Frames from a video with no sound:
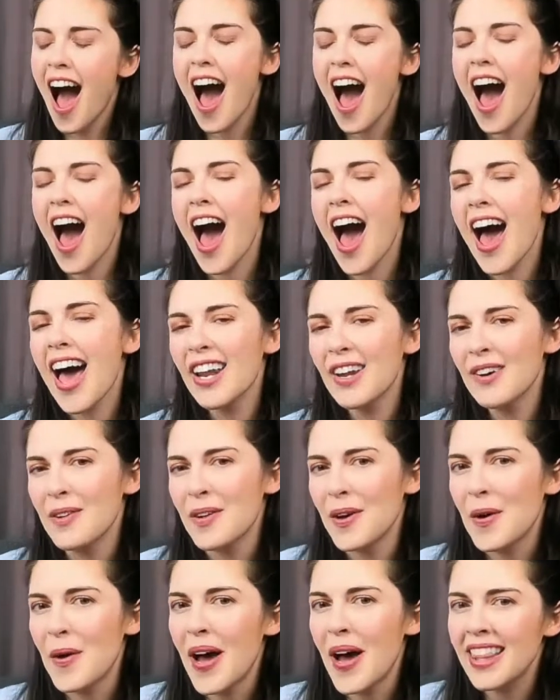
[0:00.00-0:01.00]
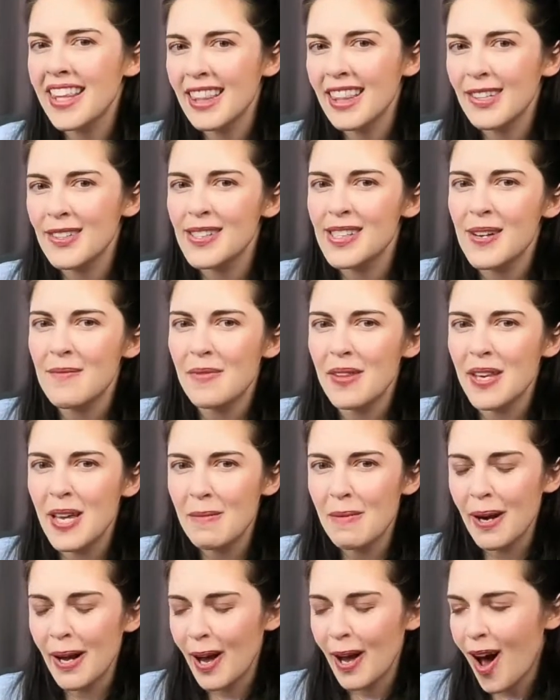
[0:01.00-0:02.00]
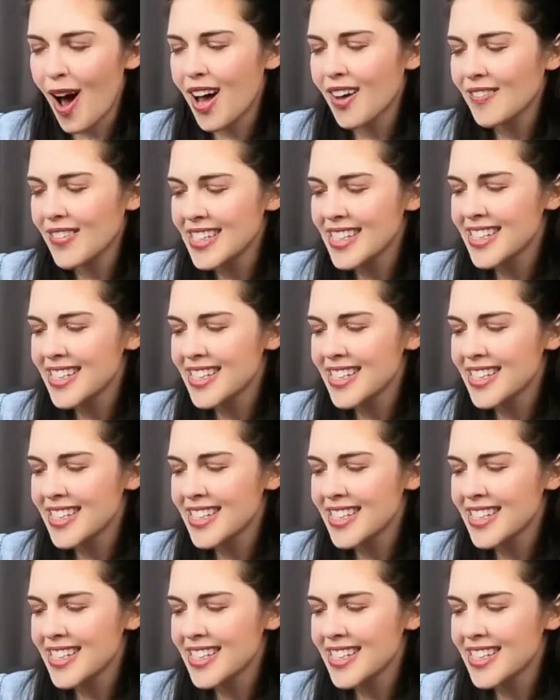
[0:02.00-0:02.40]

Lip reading: I don't know. I think there's something about a coffee